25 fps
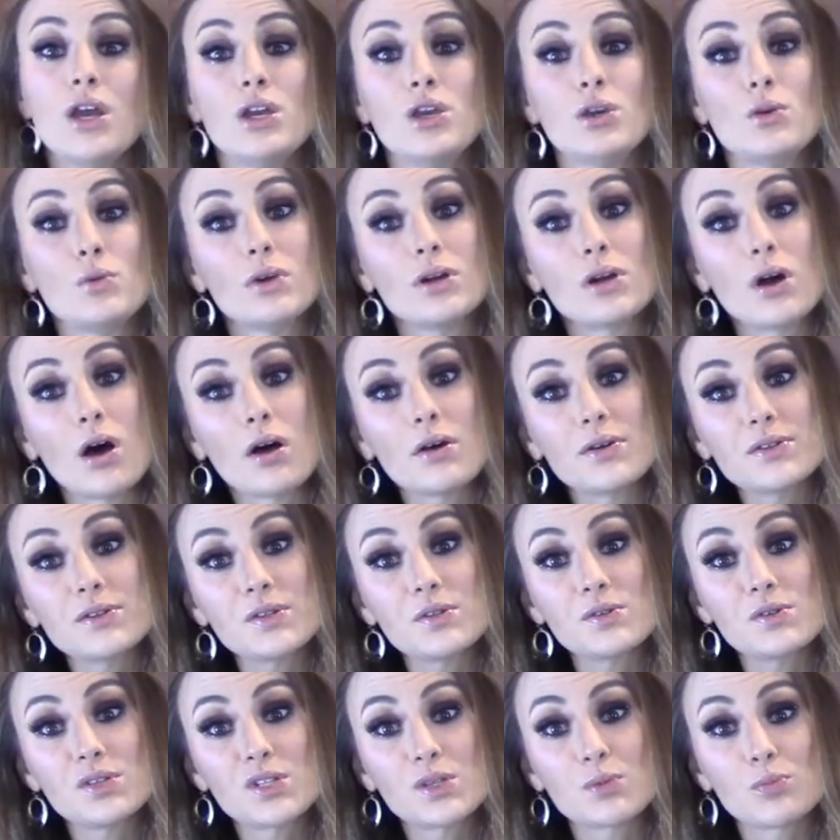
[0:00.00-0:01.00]
you can
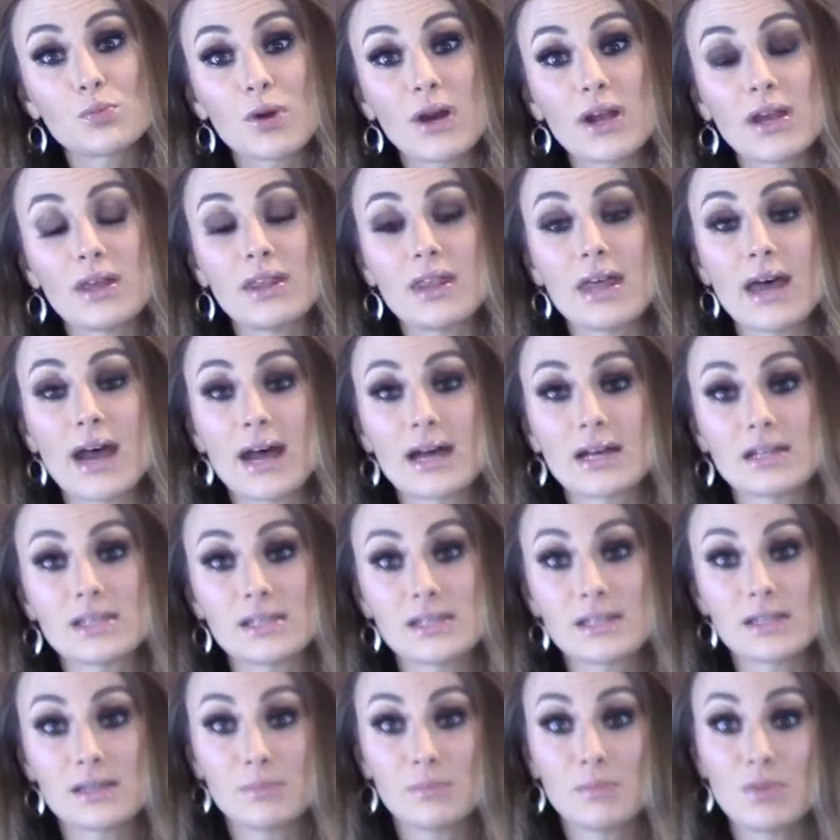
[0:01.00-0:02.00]
also spray
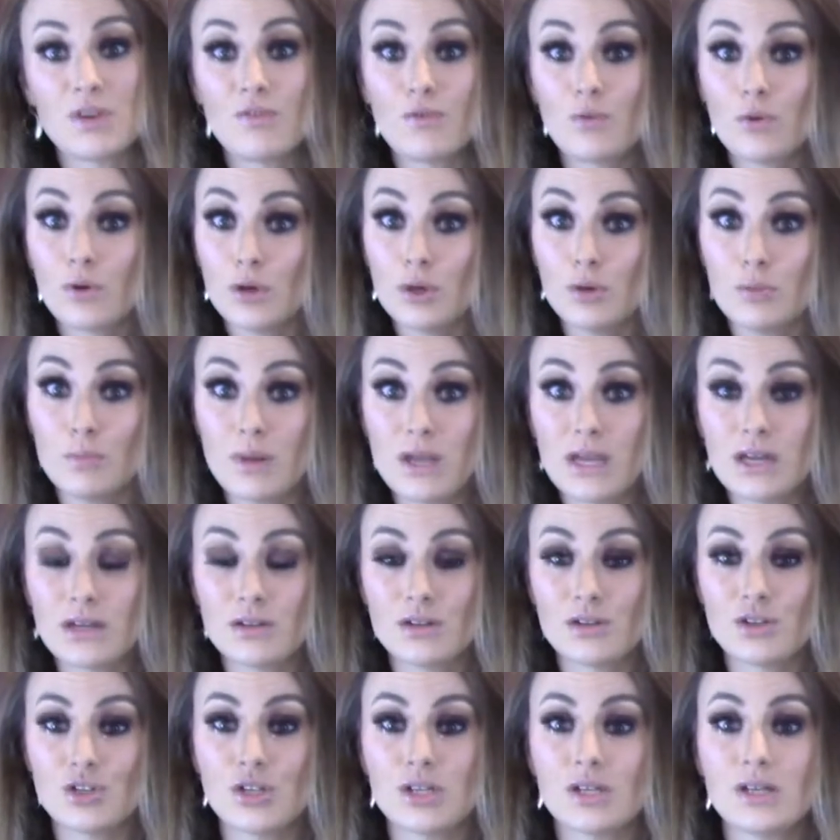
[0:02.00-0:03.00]
that before you
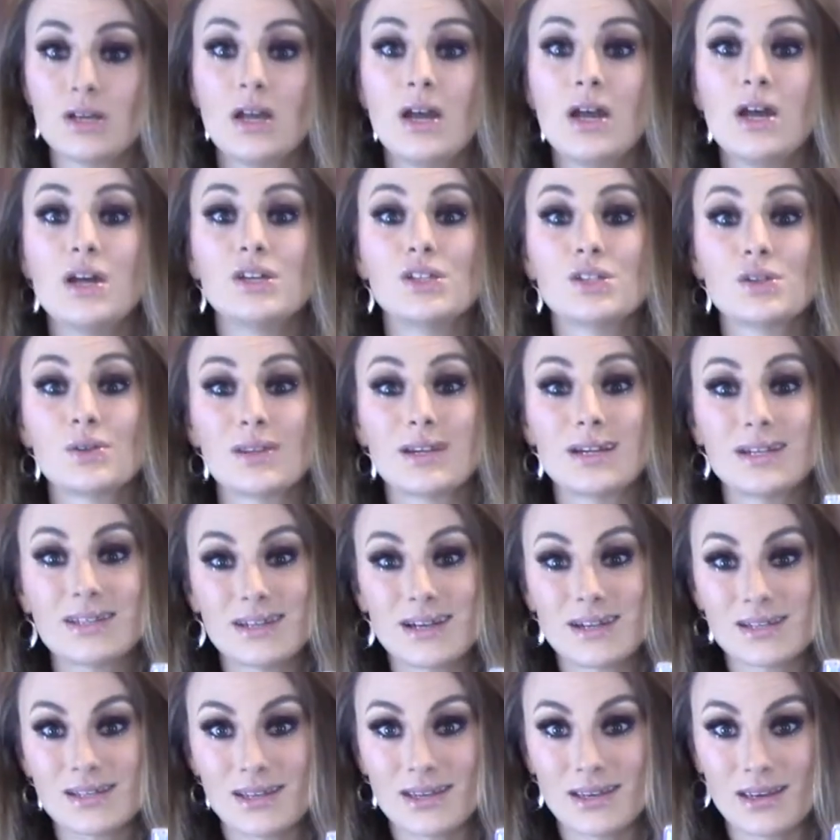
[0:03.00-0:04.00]
bandage it so that it
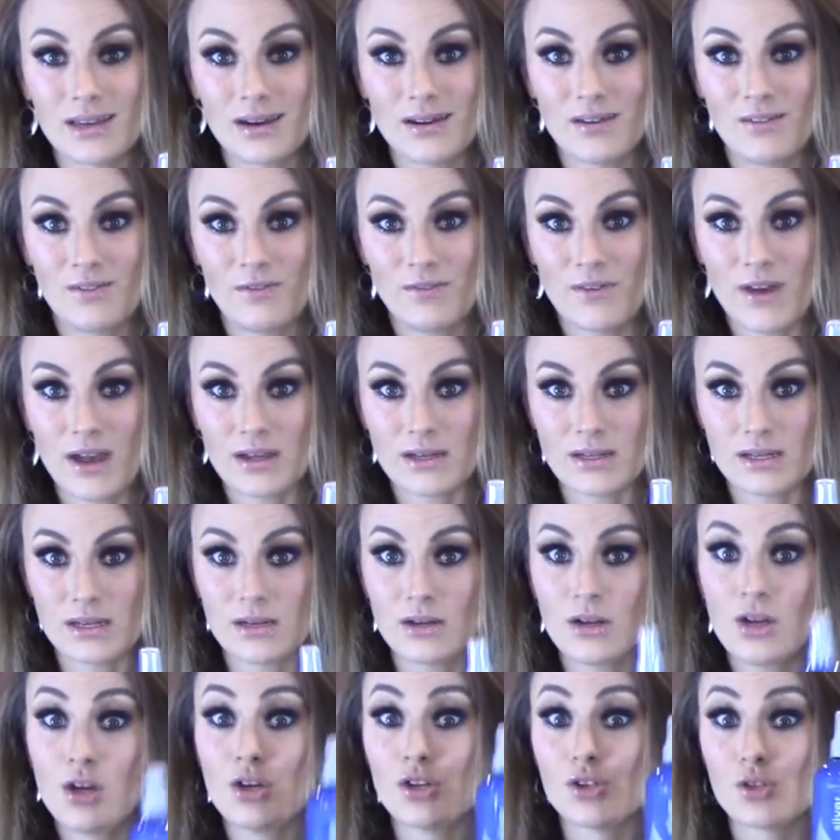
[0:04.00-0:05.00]
doesn't get infected.